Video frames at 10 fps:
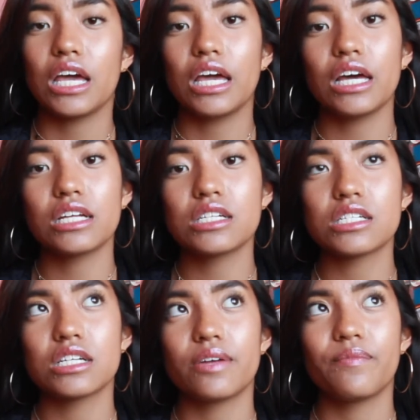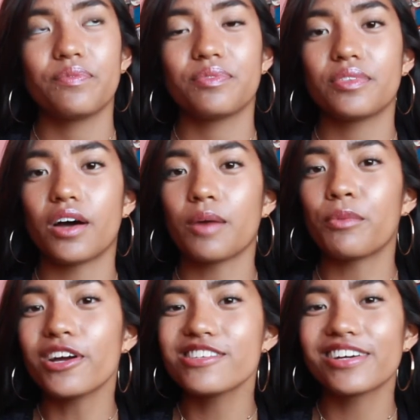And our
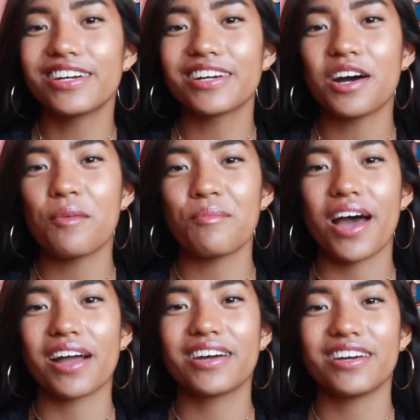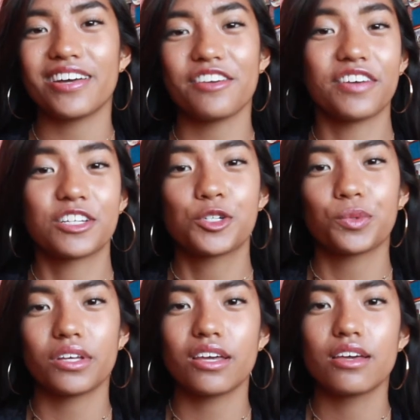boys are gonna come back
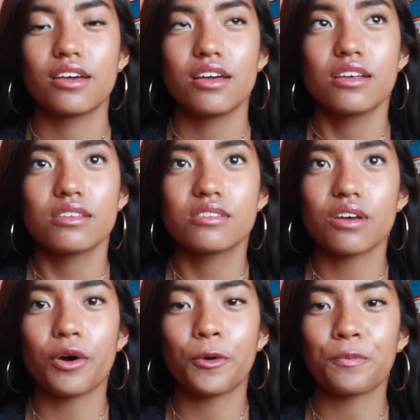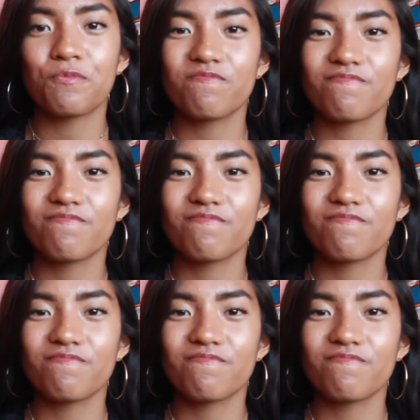eventually. So